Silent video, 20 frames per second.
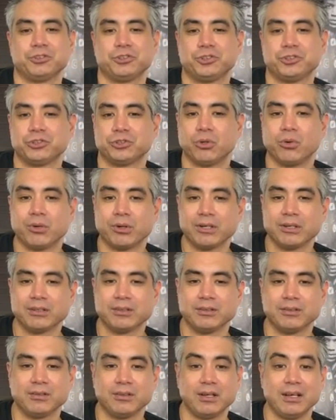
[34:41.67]

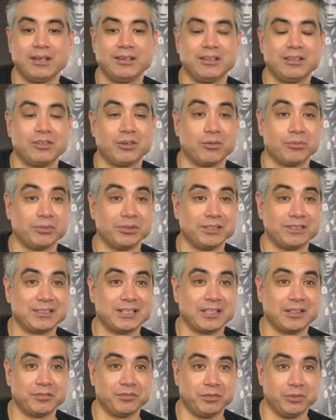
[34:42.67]
short and they don't really
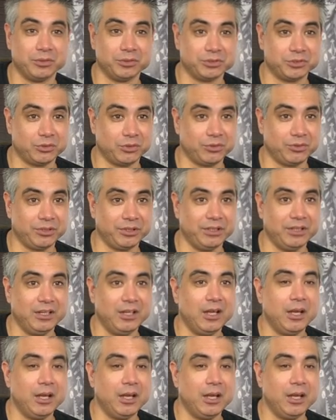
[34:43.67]
tell a full story.